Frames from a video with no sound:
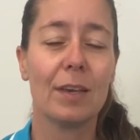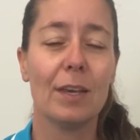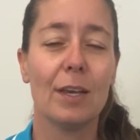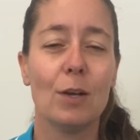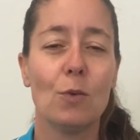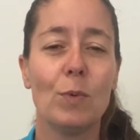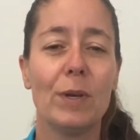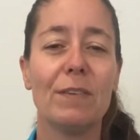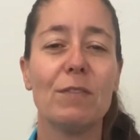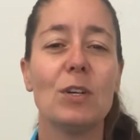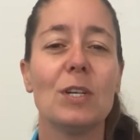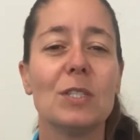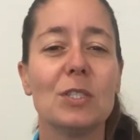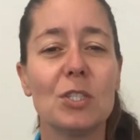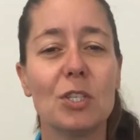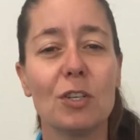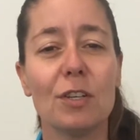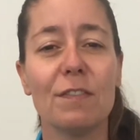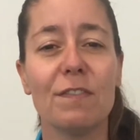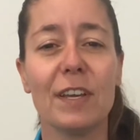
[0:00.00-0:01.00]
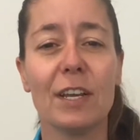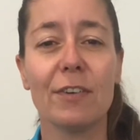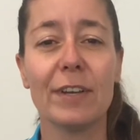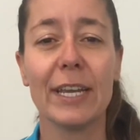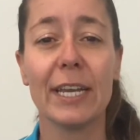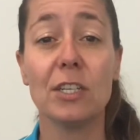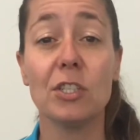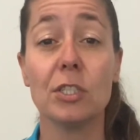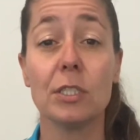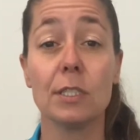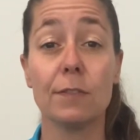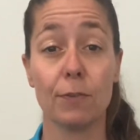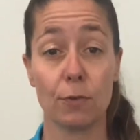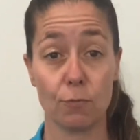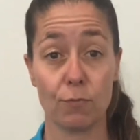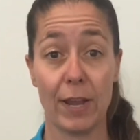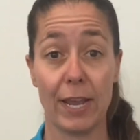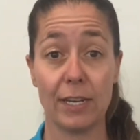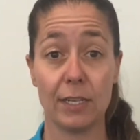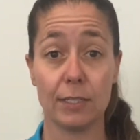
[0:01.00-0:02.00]
We've got two variations for
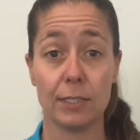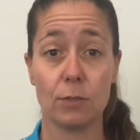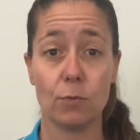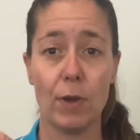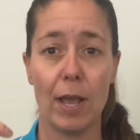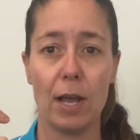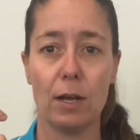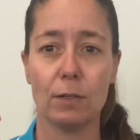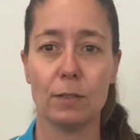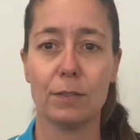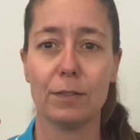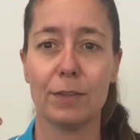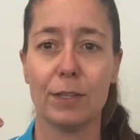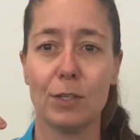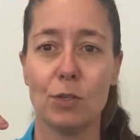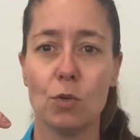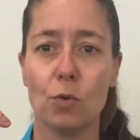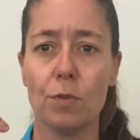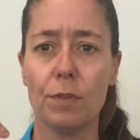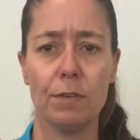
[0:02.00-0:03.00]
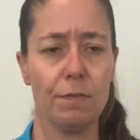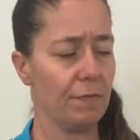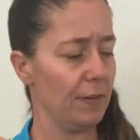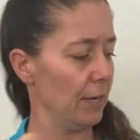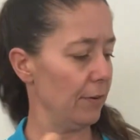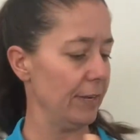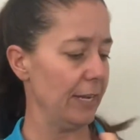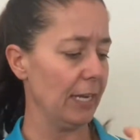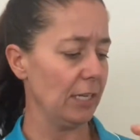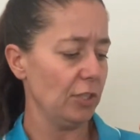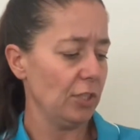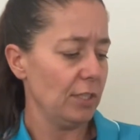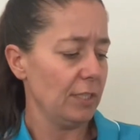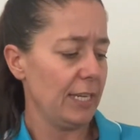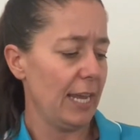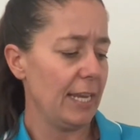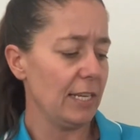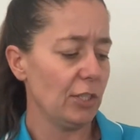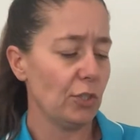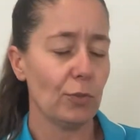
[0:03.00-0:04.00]
red as well. The northern variation
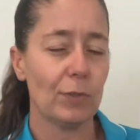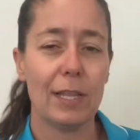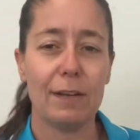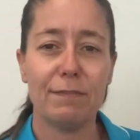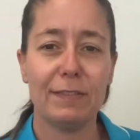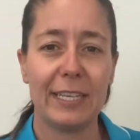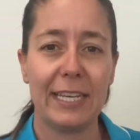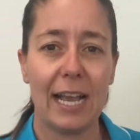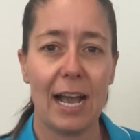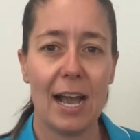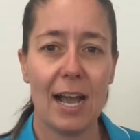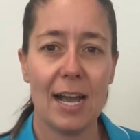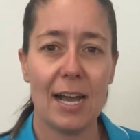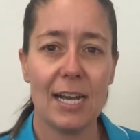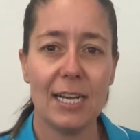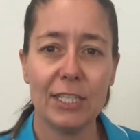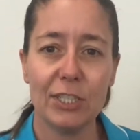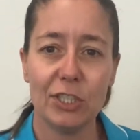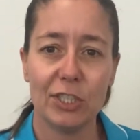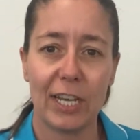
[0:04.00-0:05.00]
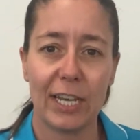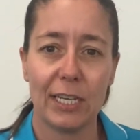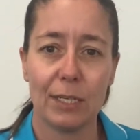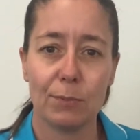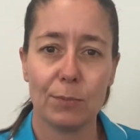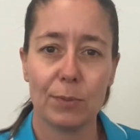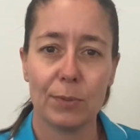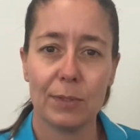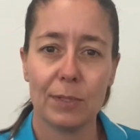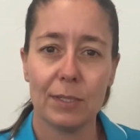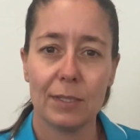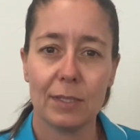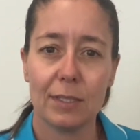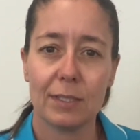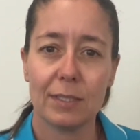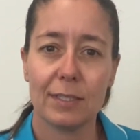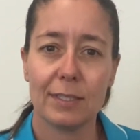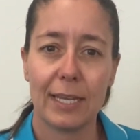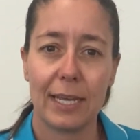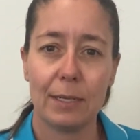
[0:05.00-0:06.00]
takes your lovely R shape,
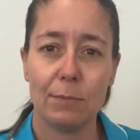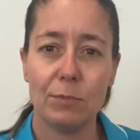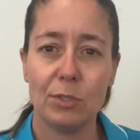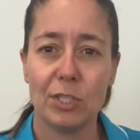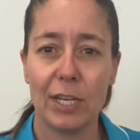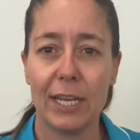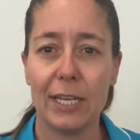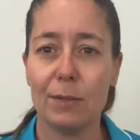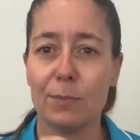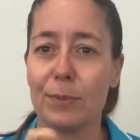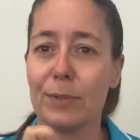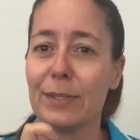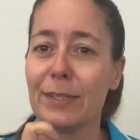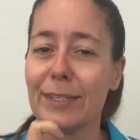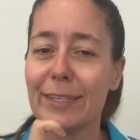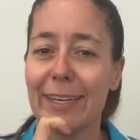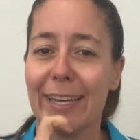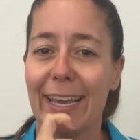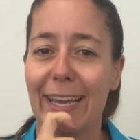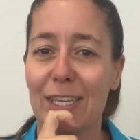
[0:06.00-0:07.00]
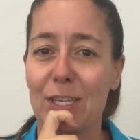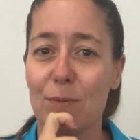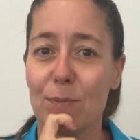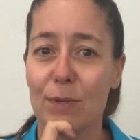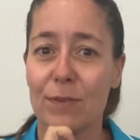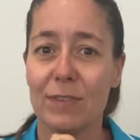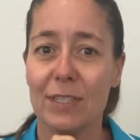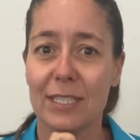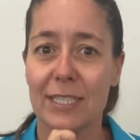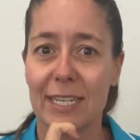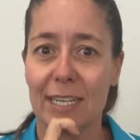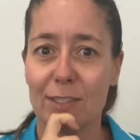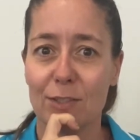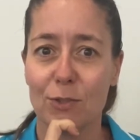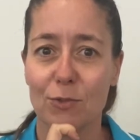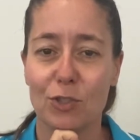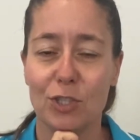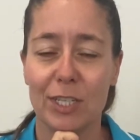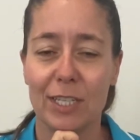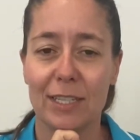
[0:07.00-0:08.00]
same shape, and you move it down your
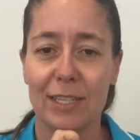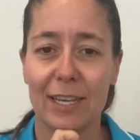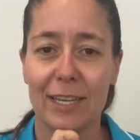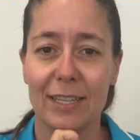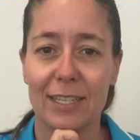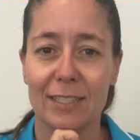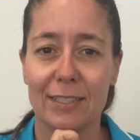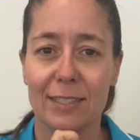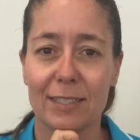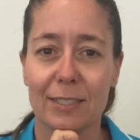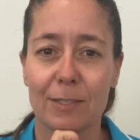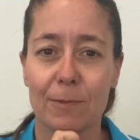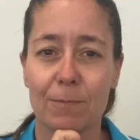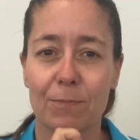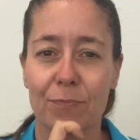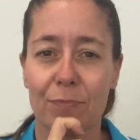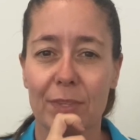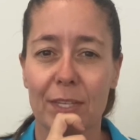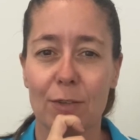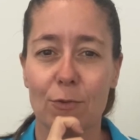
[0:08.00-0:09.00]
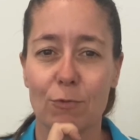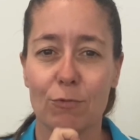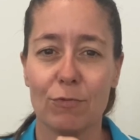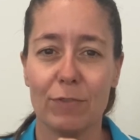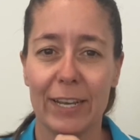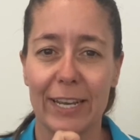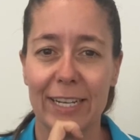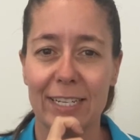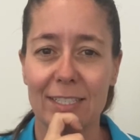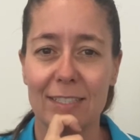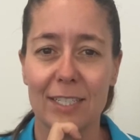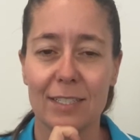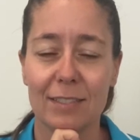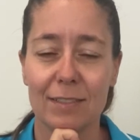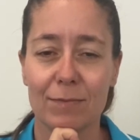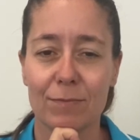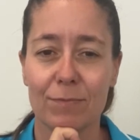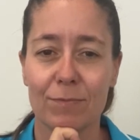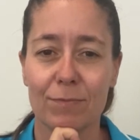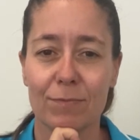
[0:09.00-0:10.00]
chin like this. Red.
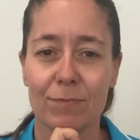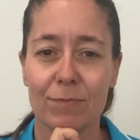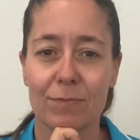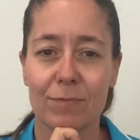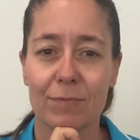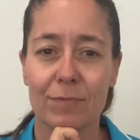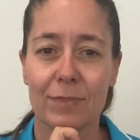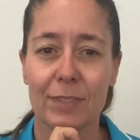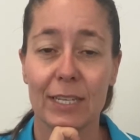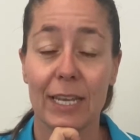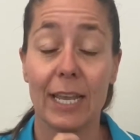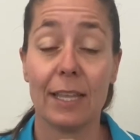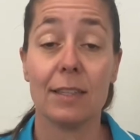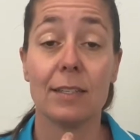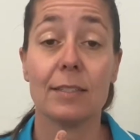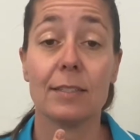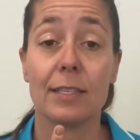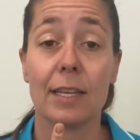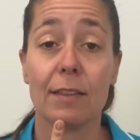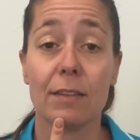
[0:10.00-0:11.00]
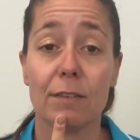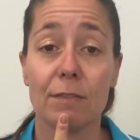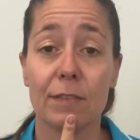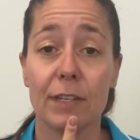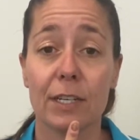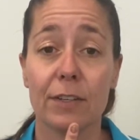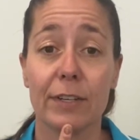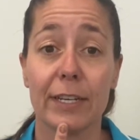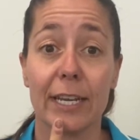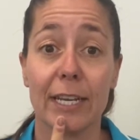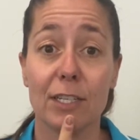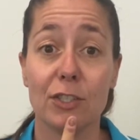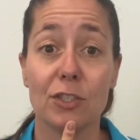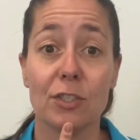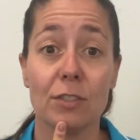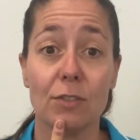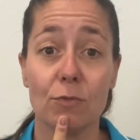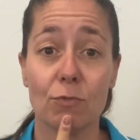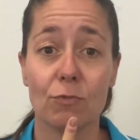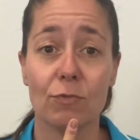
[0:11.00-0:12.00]
And the southern
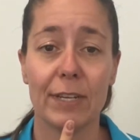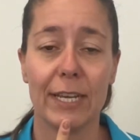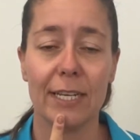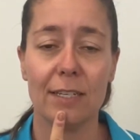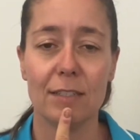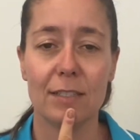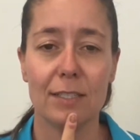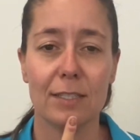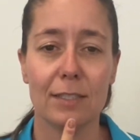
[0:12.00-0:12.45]
variation, red.